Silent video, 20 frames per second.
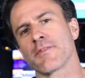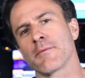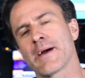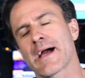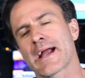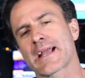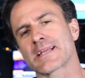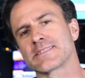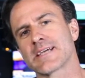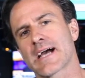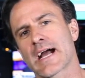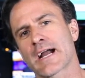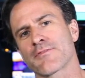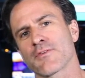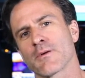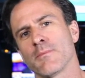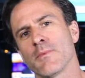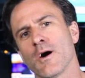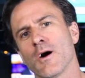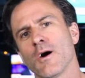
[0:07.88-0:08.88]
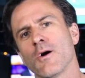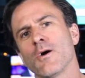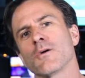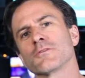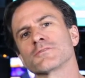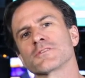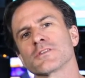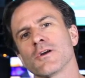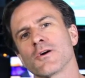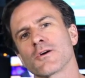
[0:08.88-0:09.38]
the Mac Attack from
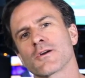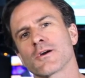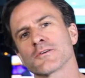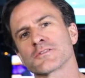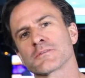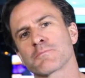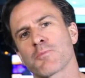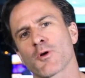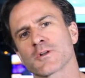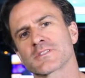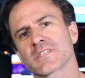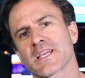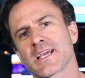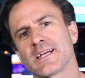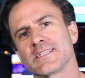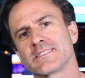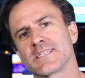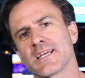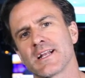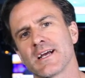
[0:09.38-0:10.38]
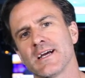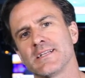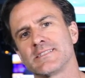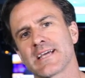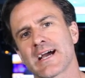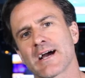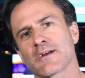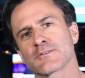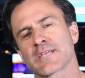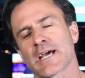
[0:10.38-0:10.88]
Ojos Locos Sports Cantina in
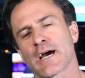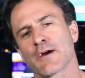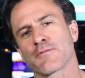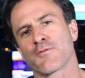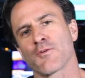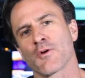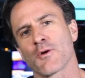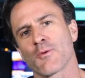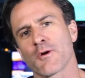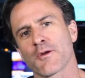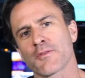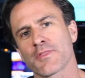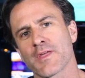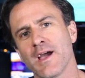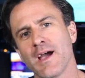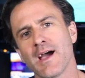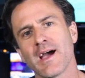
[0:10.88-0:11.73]
downtown Fort Worth.